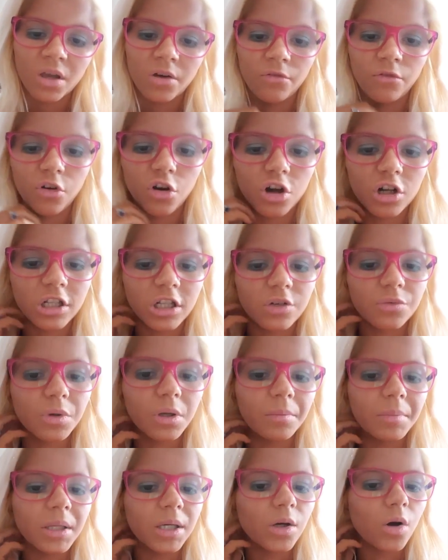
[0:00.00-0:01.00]
vlog that
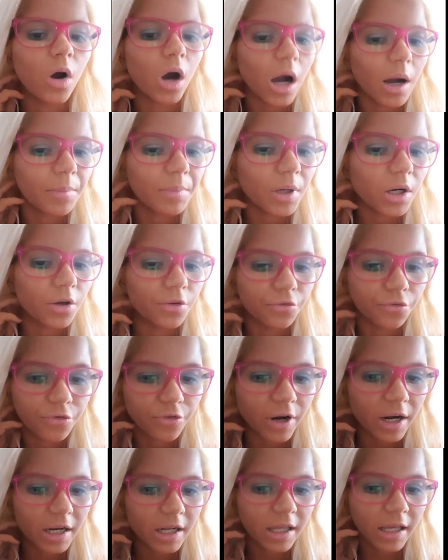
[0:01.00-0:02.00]
will be go up on
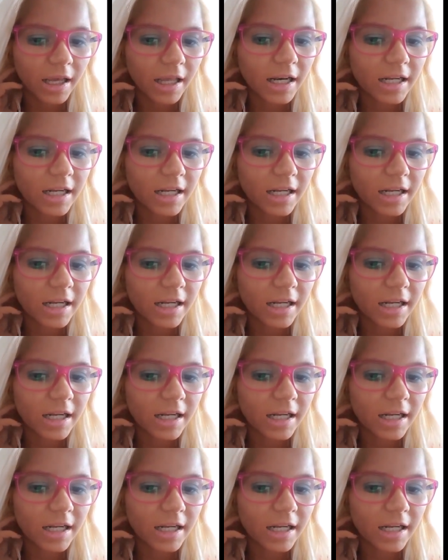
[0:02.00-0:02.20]
Friday.